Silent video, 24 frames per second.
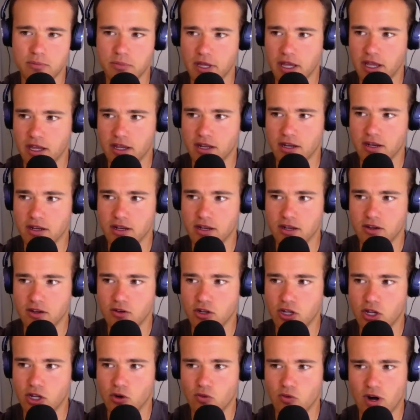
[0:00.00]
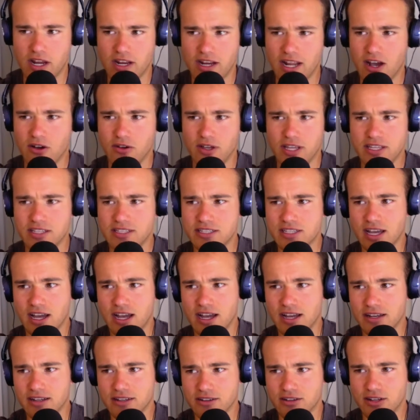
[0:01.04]
And, right now he's
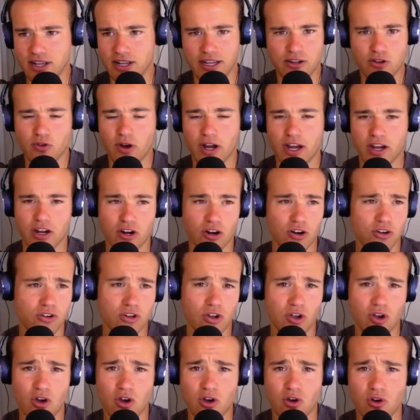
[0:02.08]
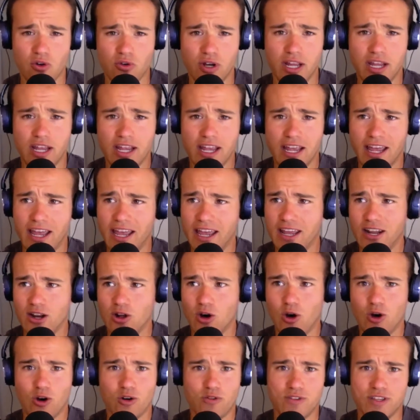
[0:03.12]
got like Grant Cardone
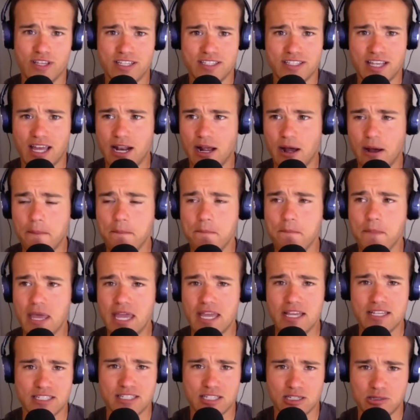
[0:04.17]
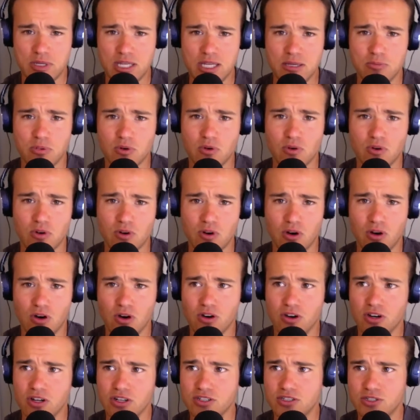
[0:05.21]
and he's had amazing people
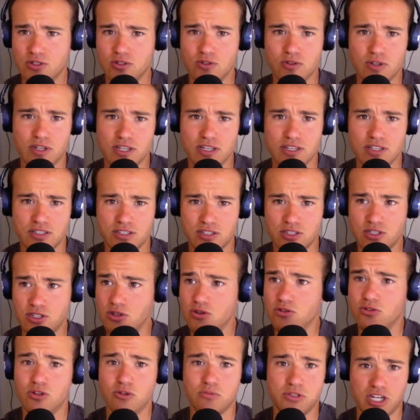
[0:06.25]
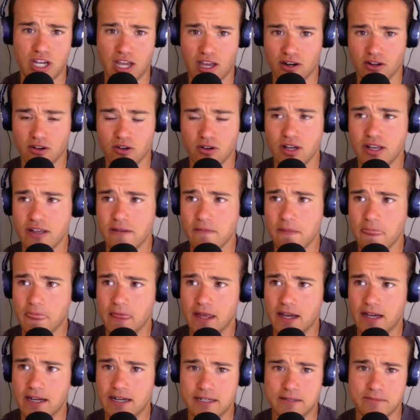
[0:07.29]
on to his YouTube channel.
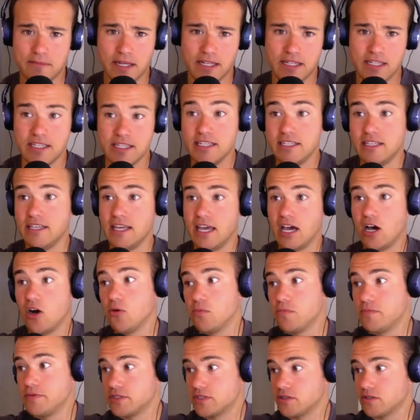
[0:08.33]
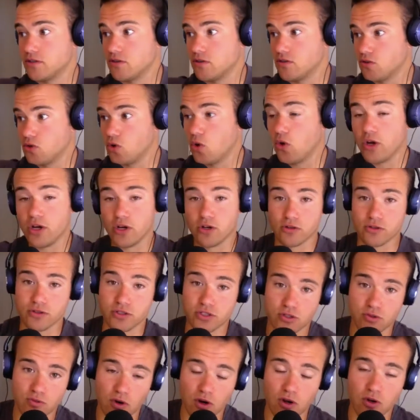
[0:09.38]
And he helps
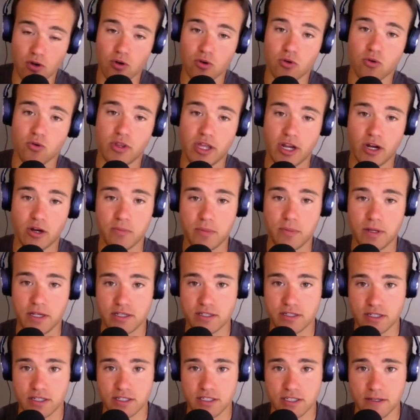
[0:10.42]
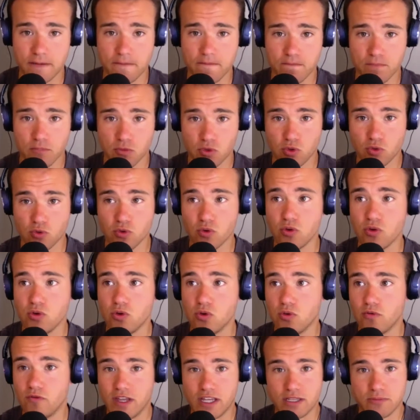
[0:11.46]
lawyers grow their business
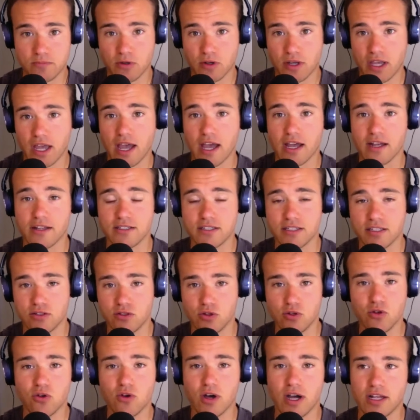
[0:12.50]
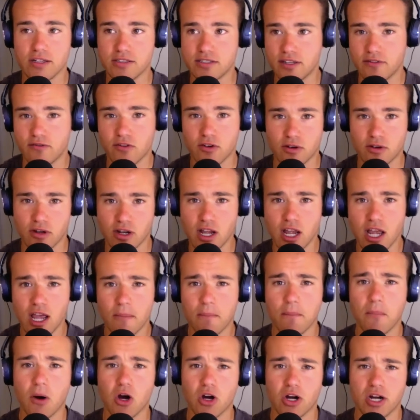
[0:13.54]
through Facebook ads and Google ads, different
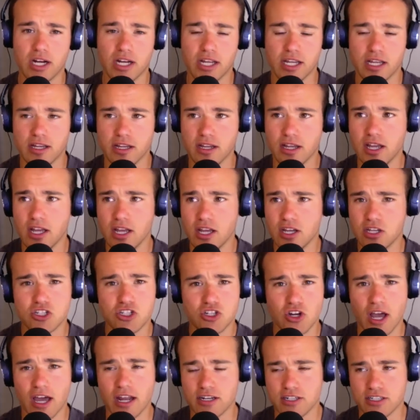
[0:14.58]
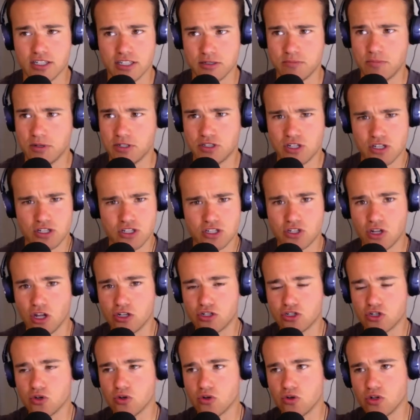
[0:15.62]
marketing strategies, but just a
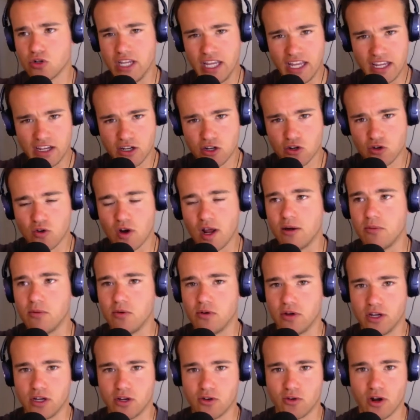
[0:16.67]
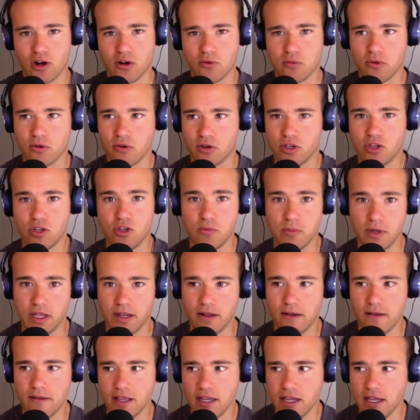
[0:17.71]
truly incredible human.
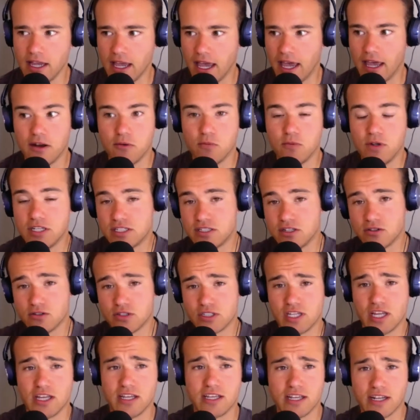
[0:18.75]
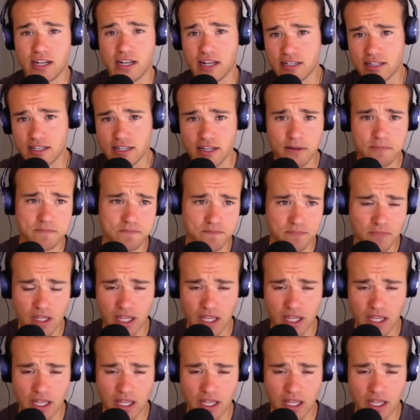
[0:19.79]
And we still stay connected.